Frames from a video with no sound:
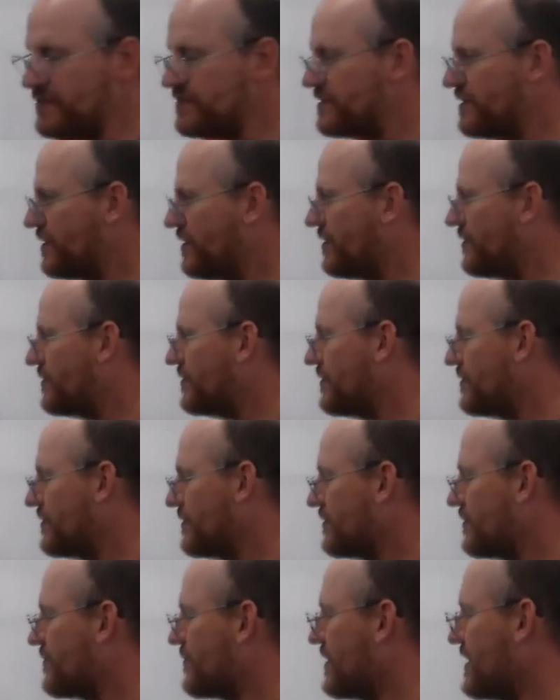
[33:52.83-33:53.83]
So,
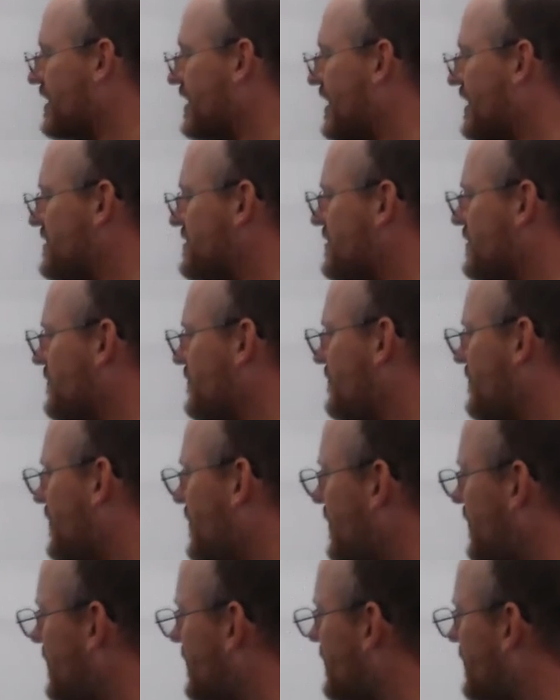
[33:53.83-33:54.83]
radiation
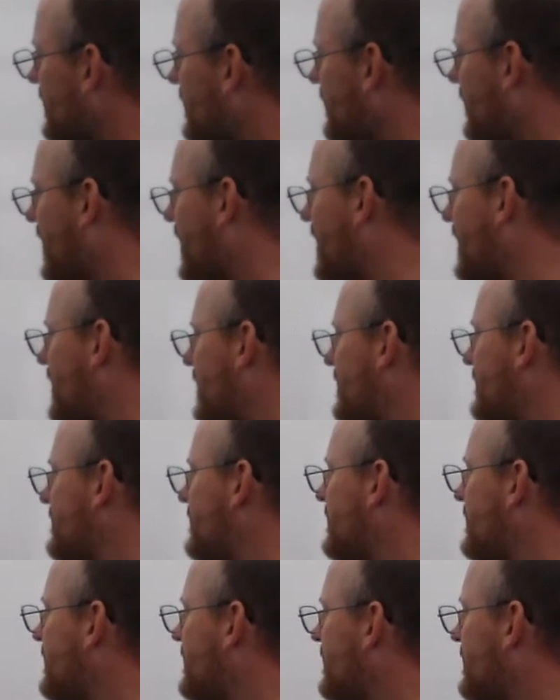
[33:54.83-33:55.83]
fog, you
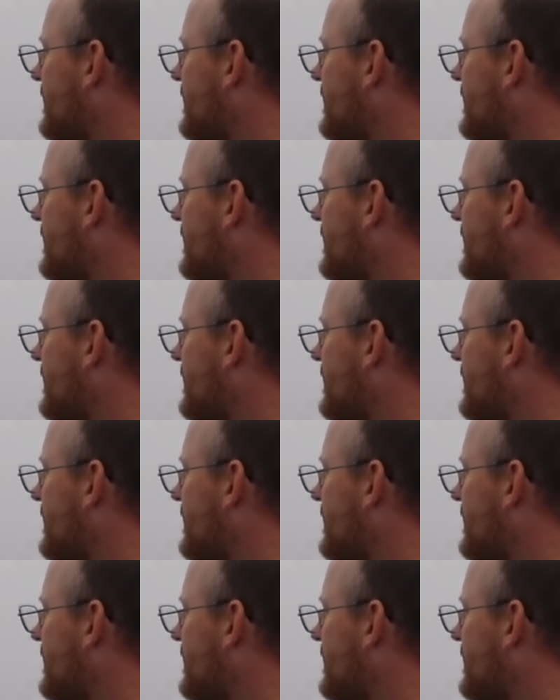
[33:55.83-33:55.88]
have